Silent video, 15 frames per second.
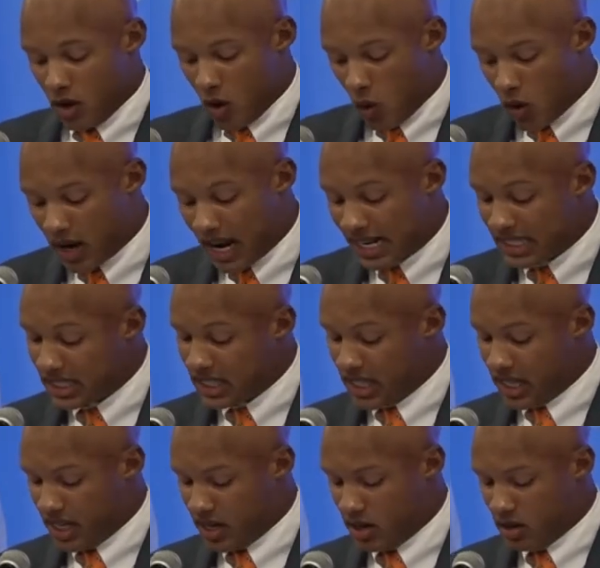"What I
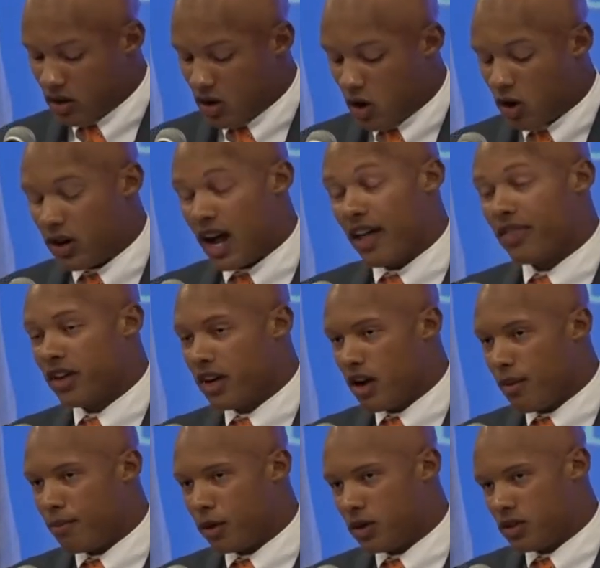see are not the
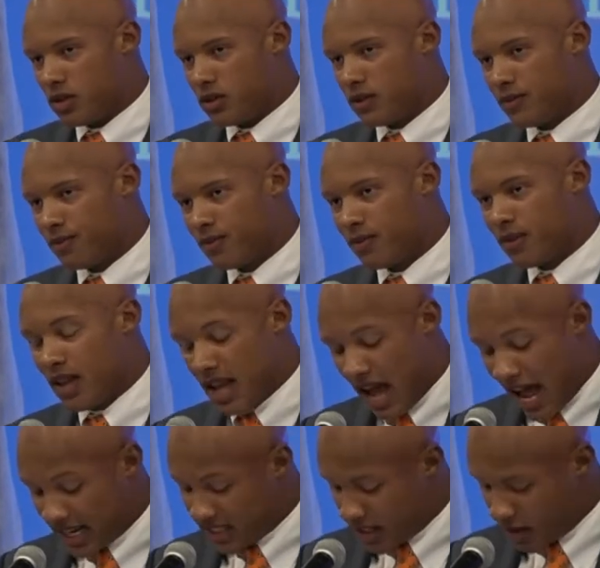numbers.
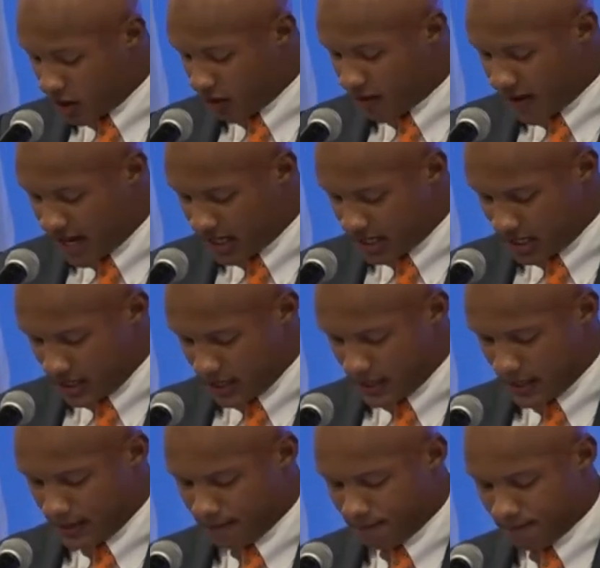I see their
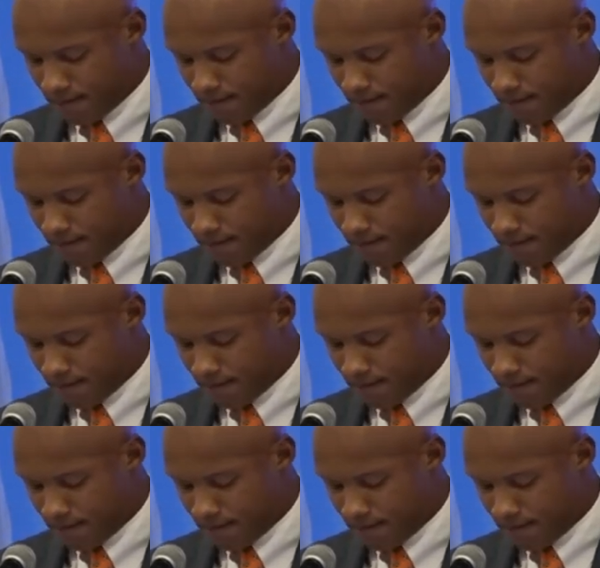faces."